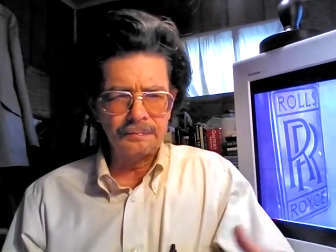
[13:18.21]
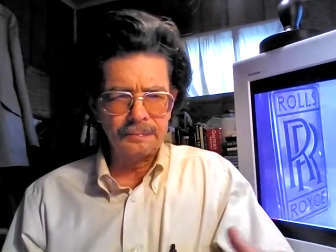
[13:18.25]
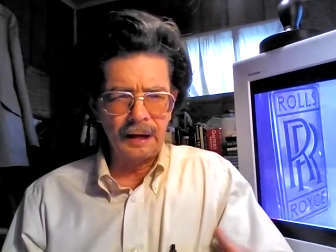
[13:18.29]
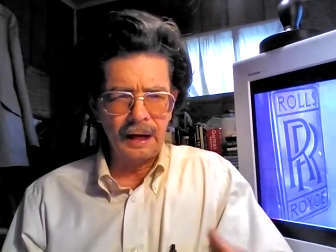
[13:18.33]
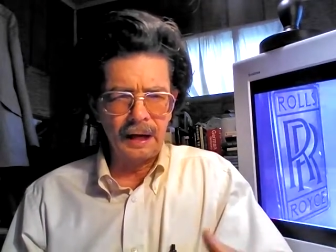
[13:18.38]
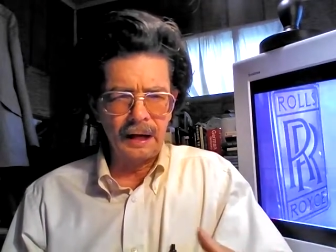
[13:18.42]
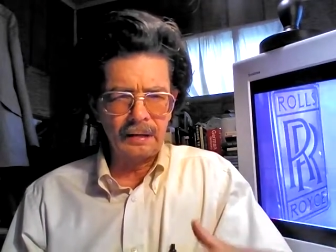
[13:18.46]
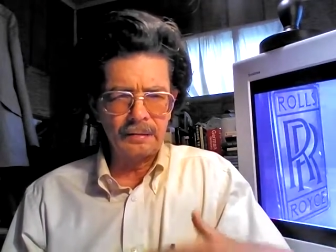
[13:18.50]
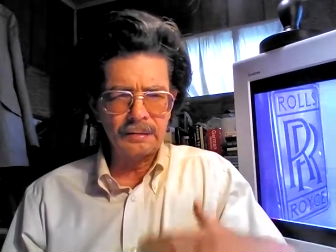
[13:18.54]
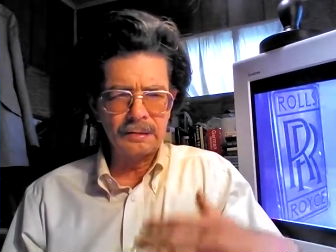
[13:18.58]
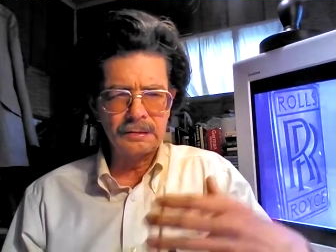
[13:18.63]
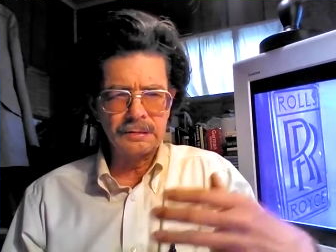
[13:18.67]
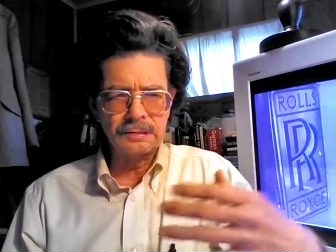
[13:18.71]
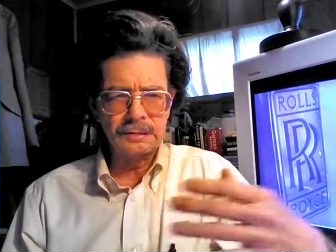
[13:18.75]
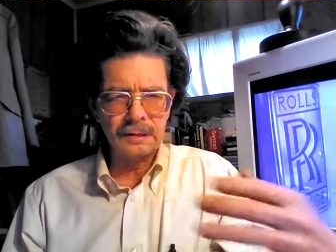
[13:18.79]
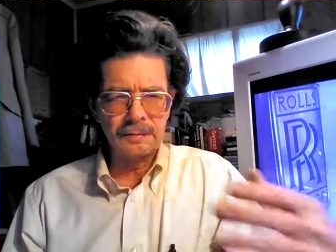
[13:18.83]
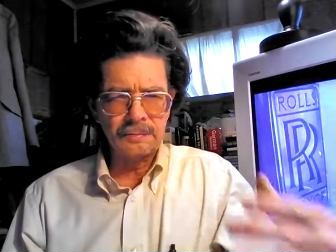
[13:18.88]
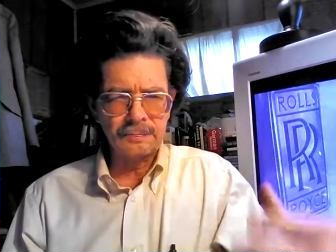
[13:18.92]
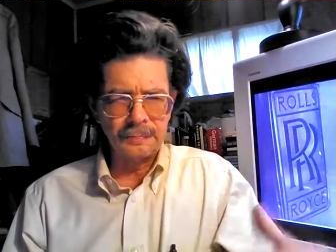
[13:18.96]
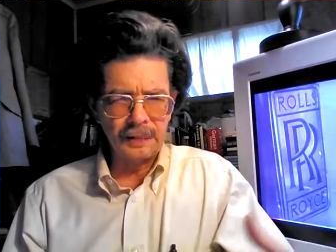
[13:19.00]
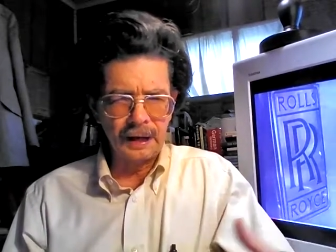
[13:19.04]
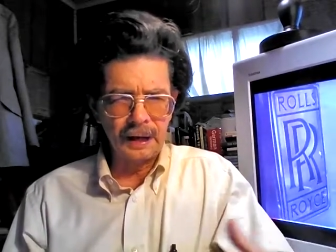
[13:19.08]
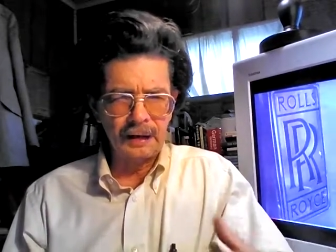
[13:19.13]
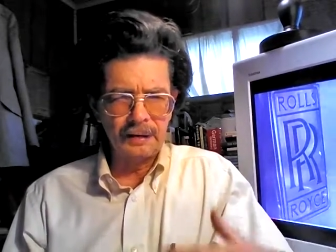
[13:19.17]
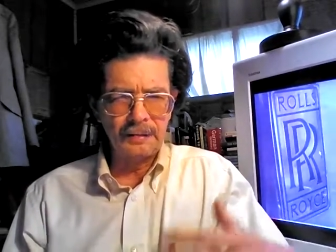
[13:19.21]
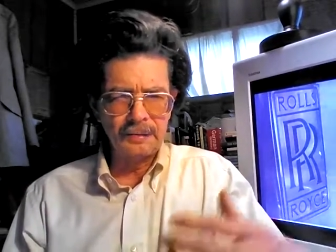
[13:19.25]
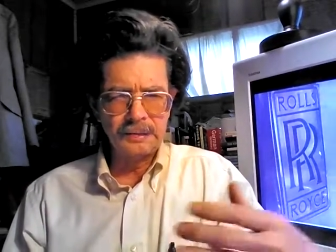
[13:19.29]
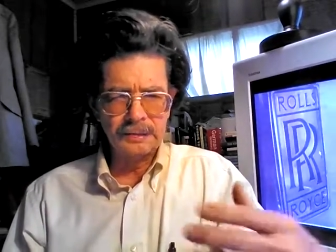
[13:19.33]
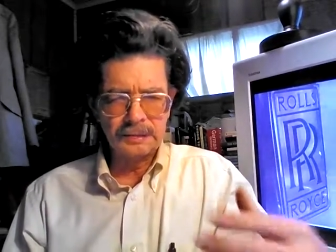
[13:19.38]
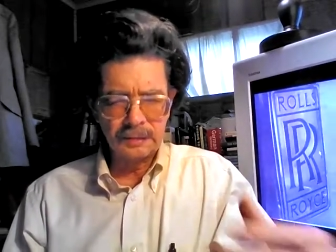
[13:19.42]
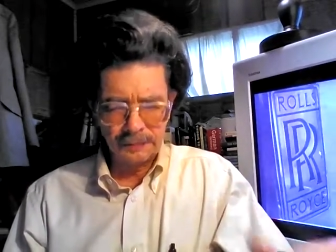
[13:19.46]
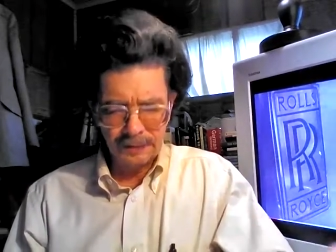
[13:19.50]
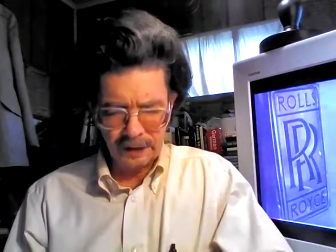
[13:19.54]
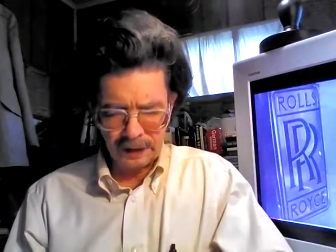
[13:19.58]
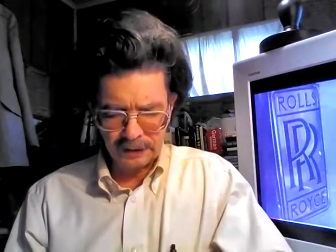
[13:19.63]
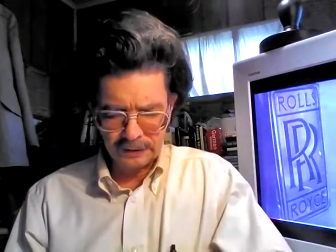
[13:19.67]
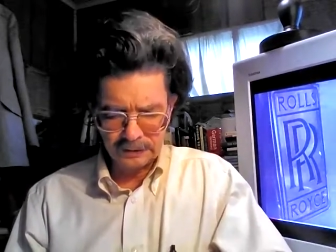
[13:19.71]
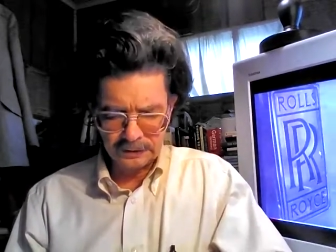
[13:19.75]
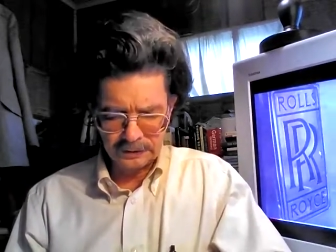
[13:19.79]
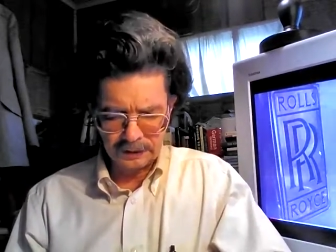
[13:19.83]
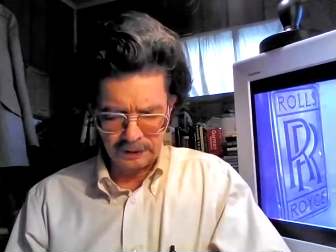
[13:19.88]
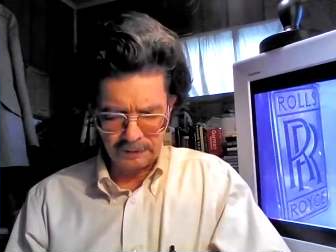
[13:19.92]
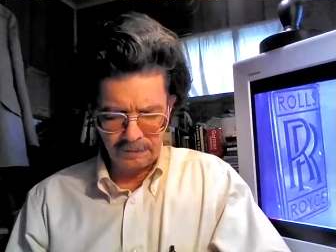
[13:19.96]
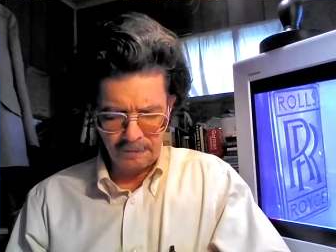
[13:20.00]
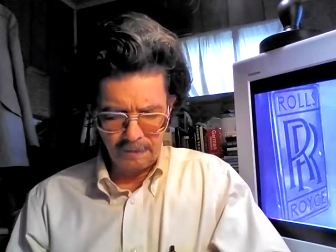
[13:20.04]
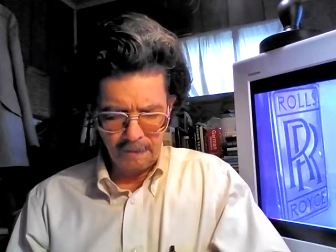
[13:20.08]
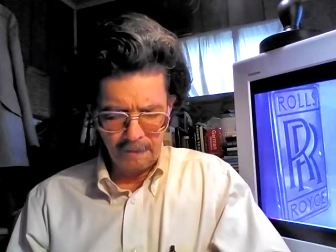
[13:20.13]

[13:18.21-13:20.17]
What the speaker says: fountains and fountains of energy.